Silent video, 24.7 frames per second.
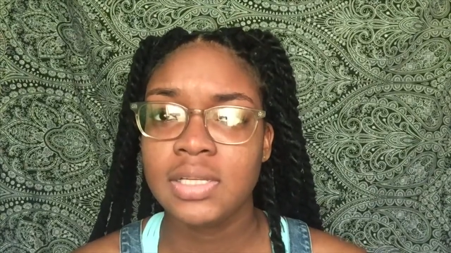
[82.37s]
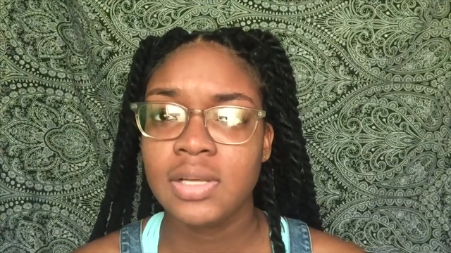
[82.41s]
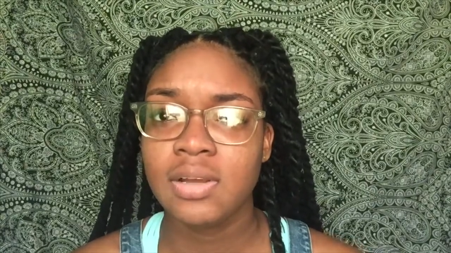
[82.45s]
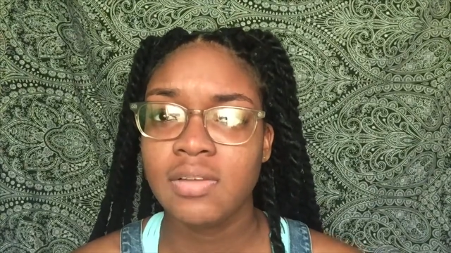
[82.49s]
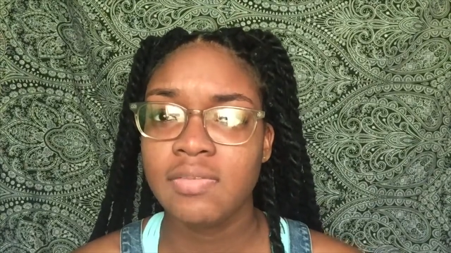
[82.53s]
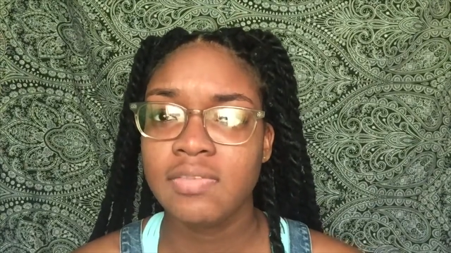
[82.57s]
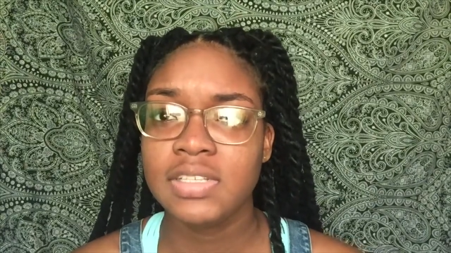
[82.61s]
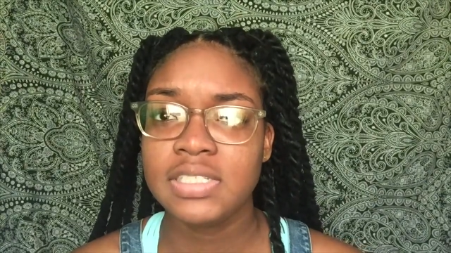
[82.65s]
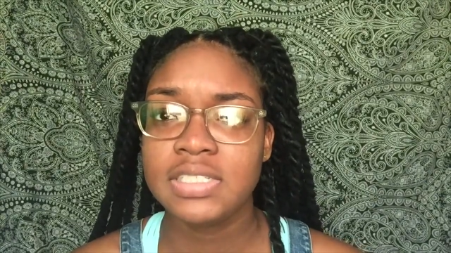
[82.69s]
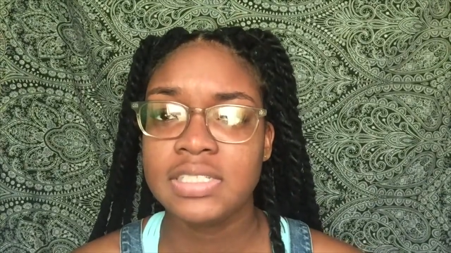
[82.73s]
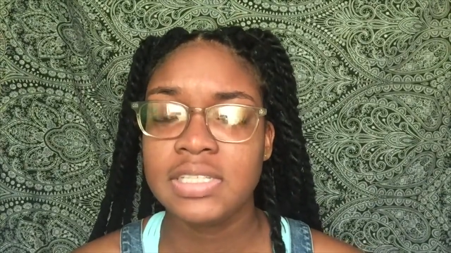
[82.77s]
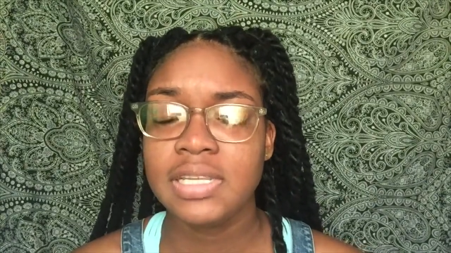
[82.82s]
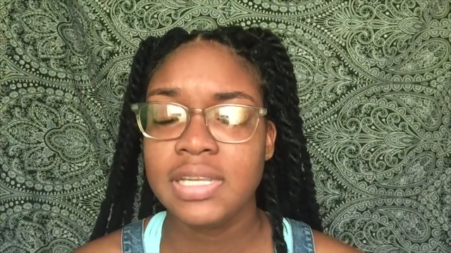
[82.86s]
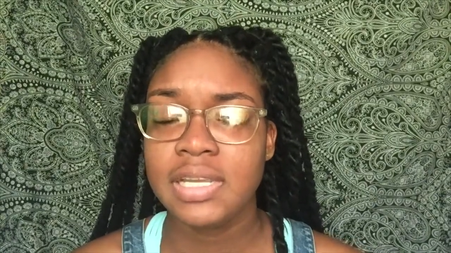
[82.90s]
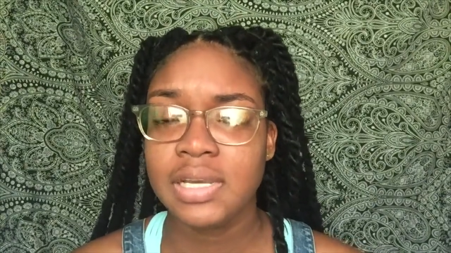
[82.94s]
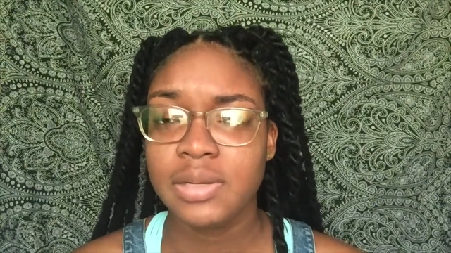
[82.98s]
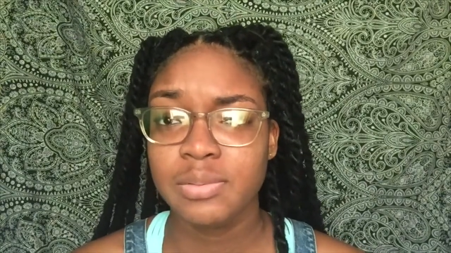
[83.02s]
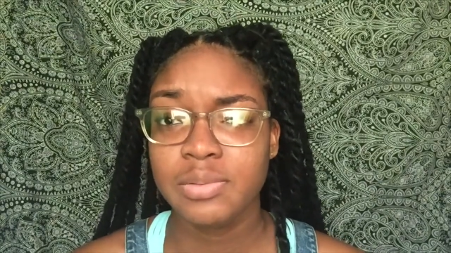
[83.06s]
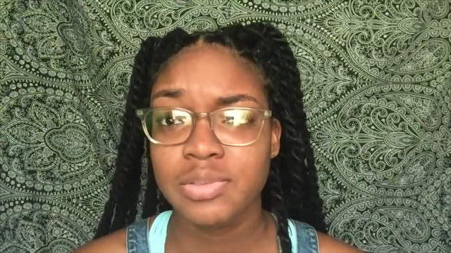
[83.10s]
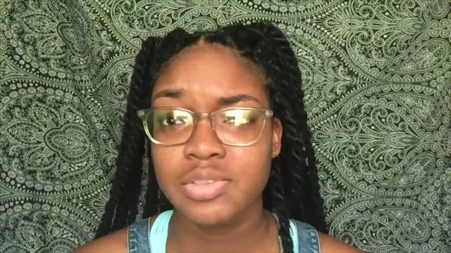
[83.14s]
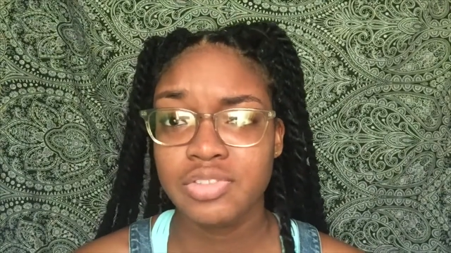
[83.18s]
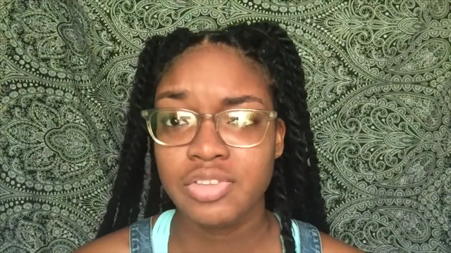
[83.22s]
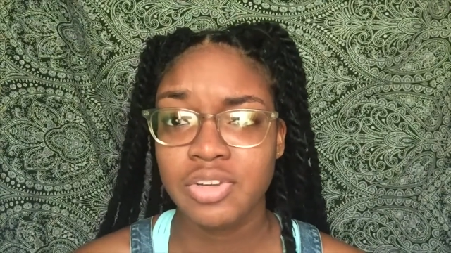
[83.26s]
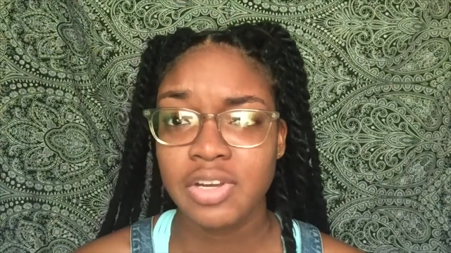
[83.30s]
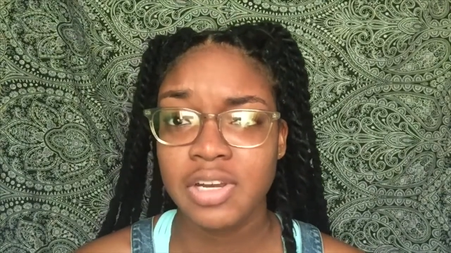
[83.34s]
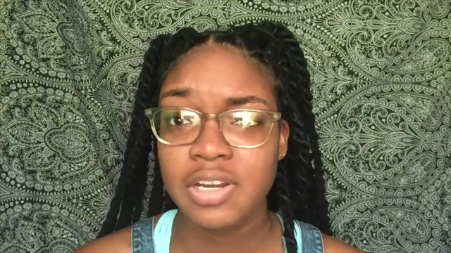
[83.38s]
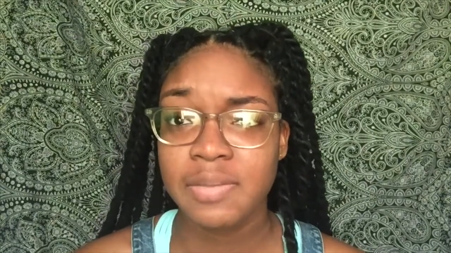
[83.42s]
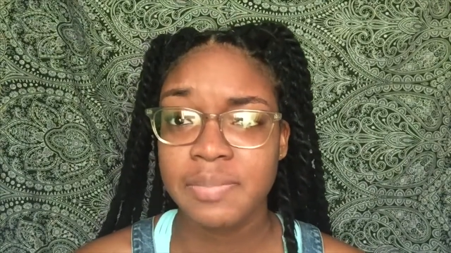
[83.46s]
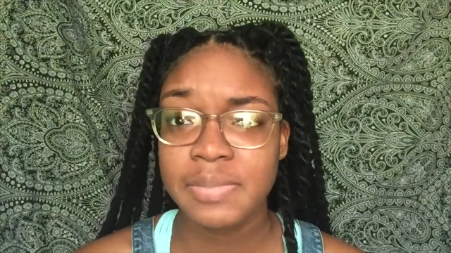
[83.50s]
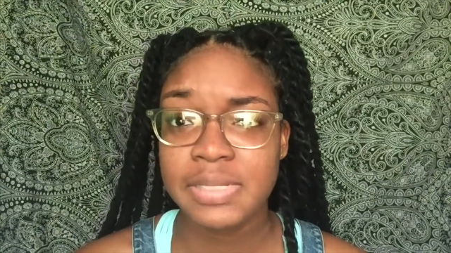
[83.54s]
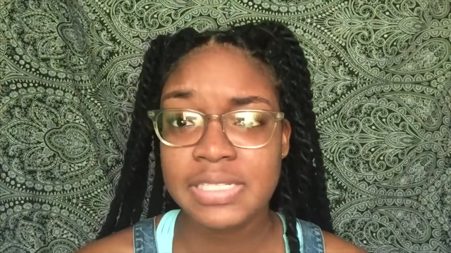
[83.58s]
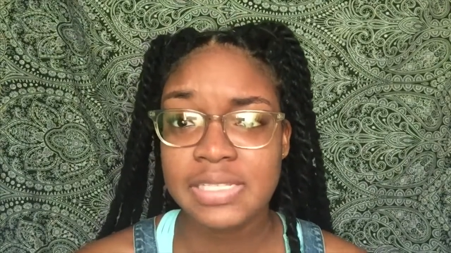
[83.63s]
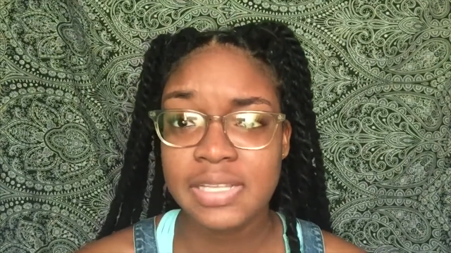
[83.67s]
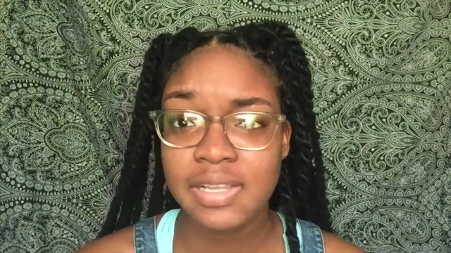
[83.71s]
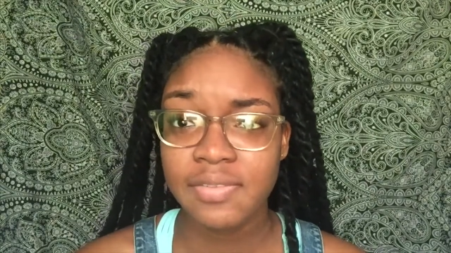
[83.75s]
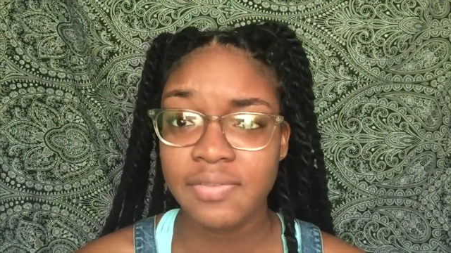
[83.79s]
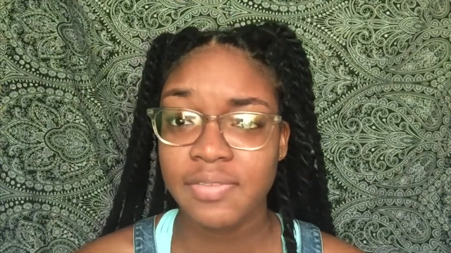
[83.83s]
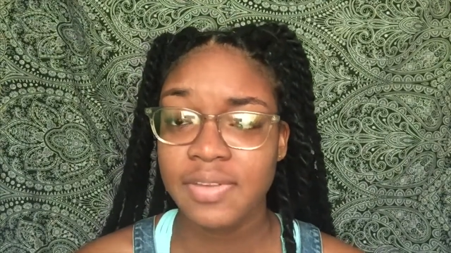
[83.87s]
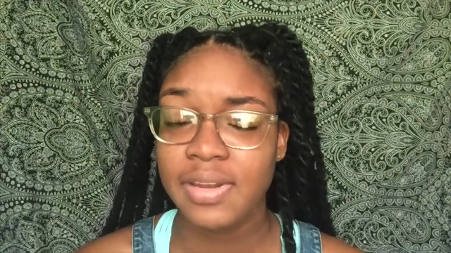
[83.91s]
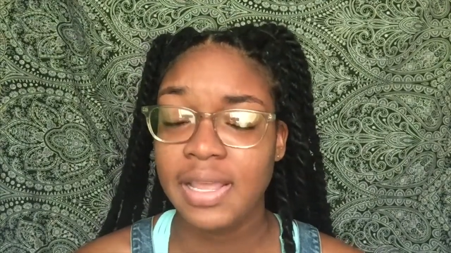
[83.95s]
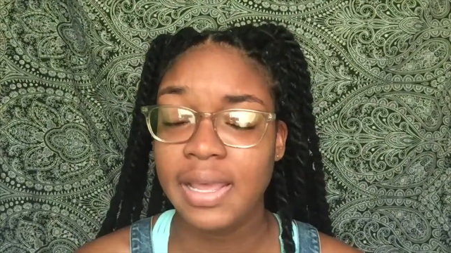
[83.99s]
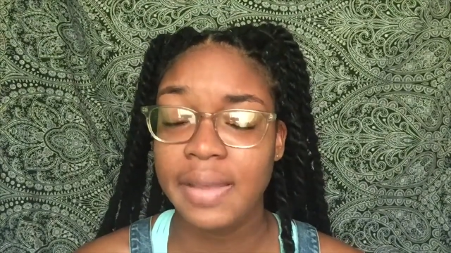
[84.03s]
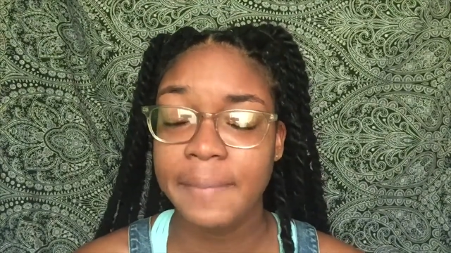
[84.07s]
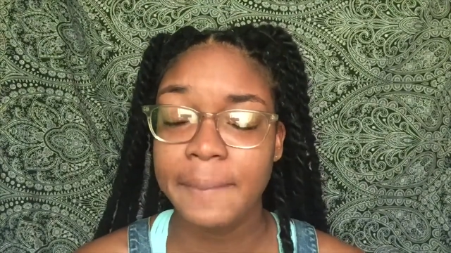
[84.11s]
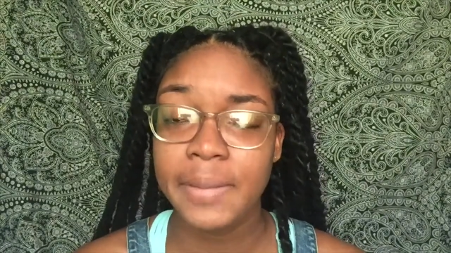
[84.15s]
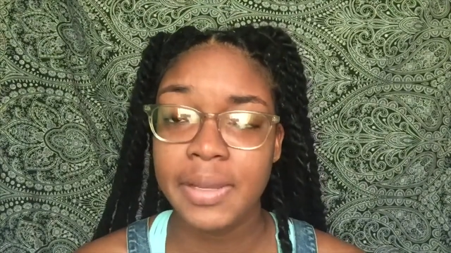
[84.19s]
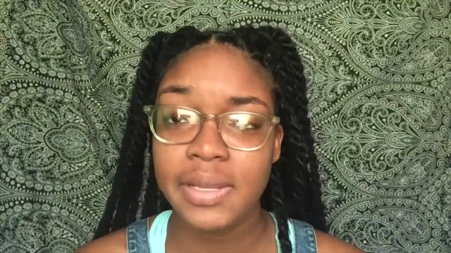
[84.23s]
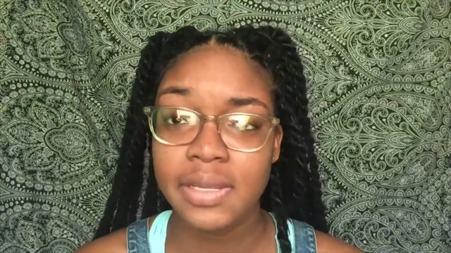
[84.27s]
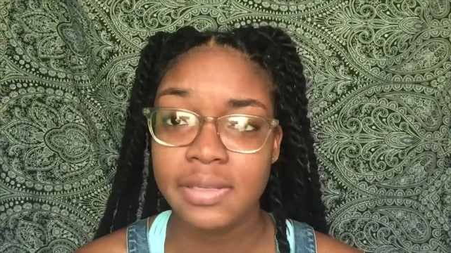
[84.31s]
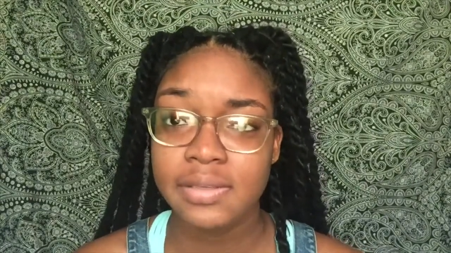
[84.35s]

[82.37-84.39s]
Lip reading: obviously I was recording myself and I have my